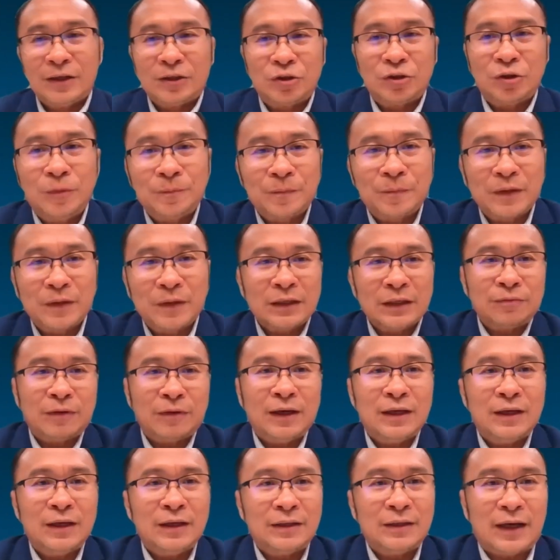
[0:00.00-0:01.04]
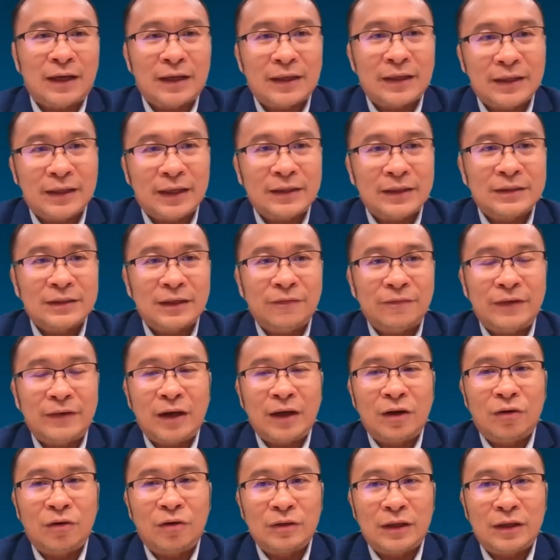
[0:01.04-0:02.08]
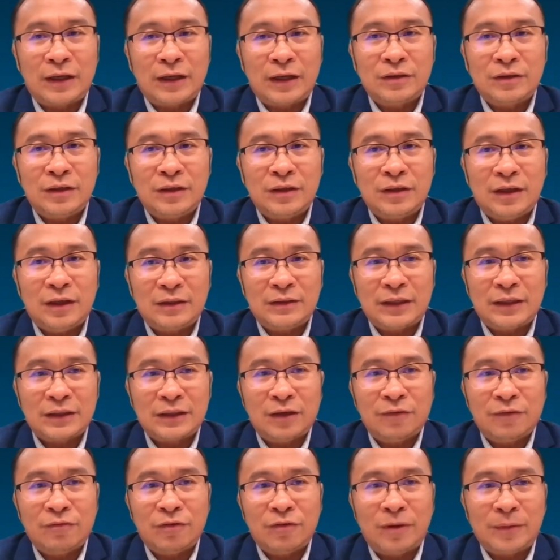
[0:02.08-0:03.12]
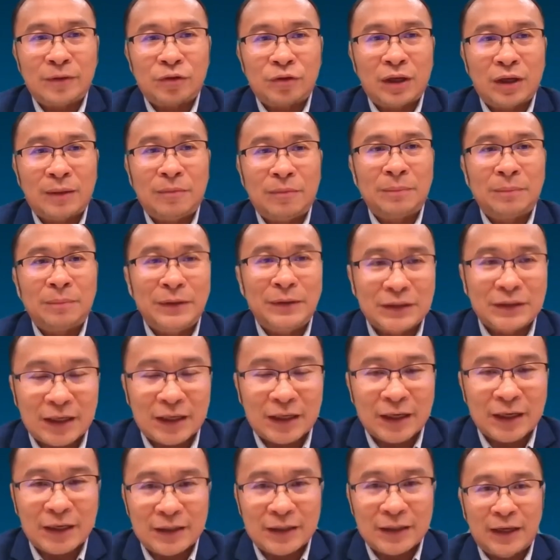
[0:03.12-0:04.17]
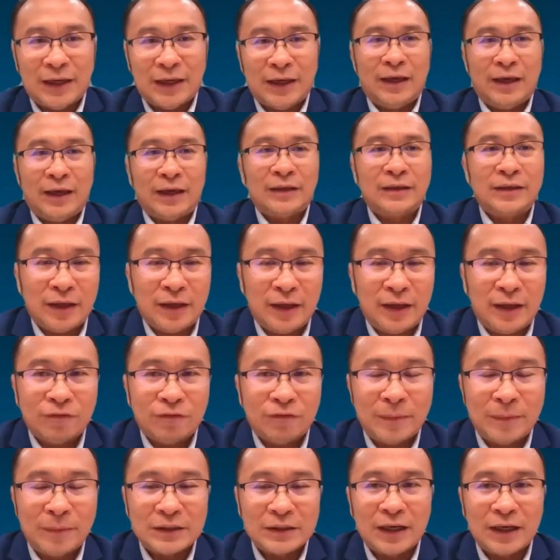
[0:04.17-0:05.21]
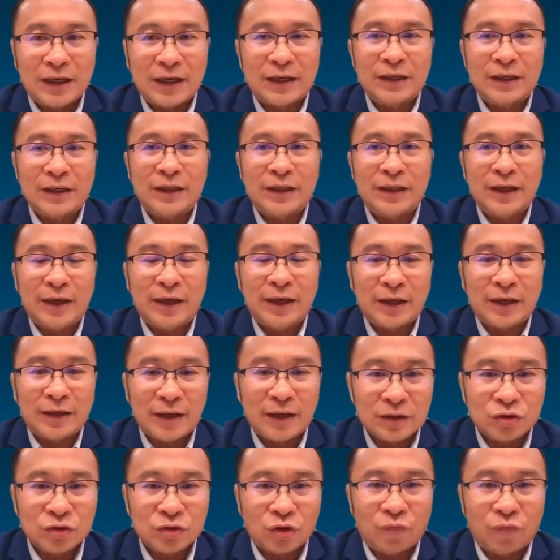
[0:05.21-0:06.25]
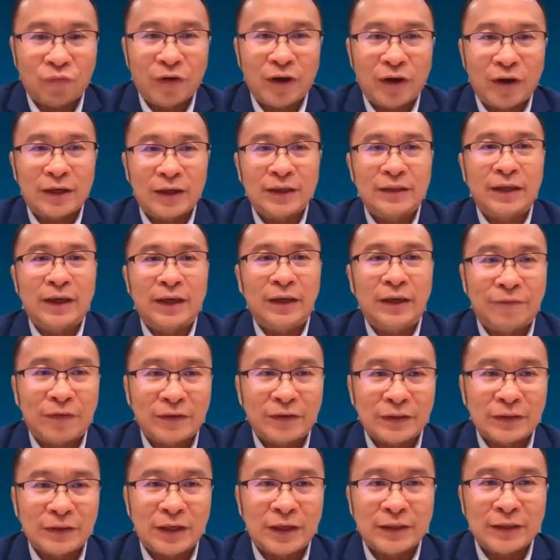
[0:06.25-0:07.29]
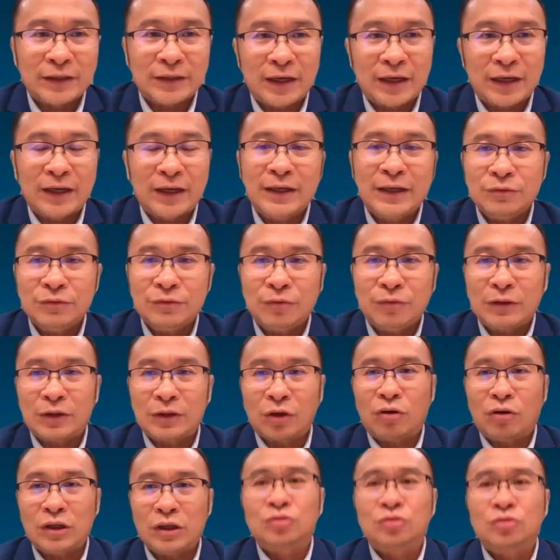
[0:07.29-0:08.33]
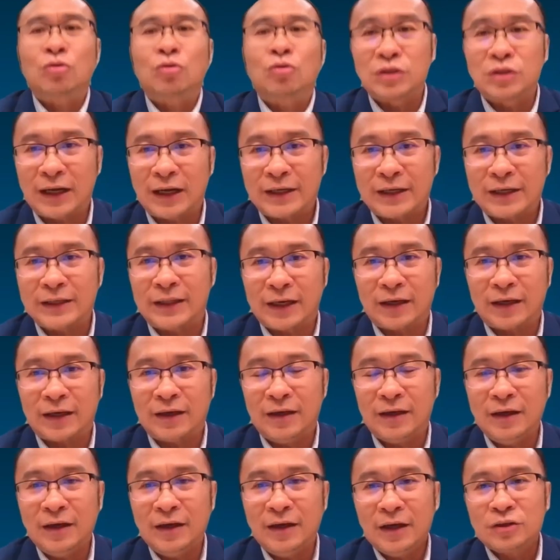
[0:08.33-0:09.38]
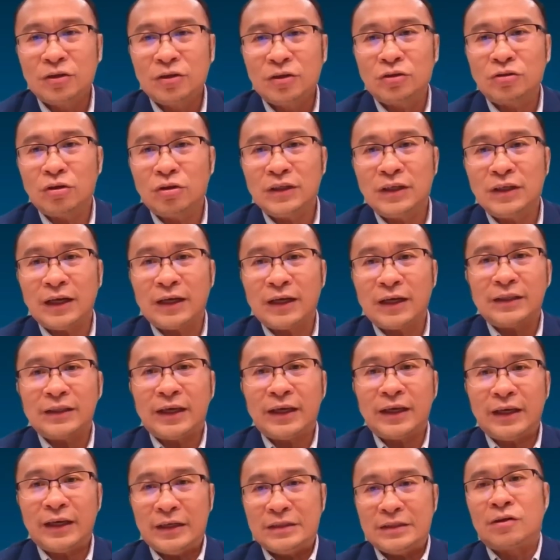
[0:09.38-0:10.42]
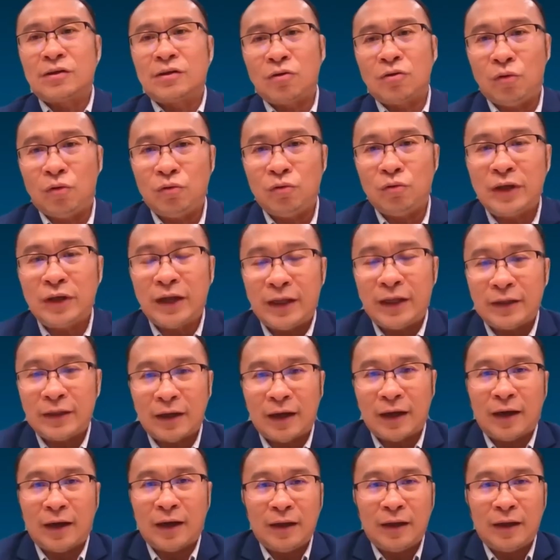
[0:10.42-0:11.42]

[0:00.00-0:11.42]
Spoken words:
So that's why the architect itself, they got actually, just now we were talking about business architect, information architect, software architect, infrastructure architect, and this is what they call it solution architect. So solution architect is the role that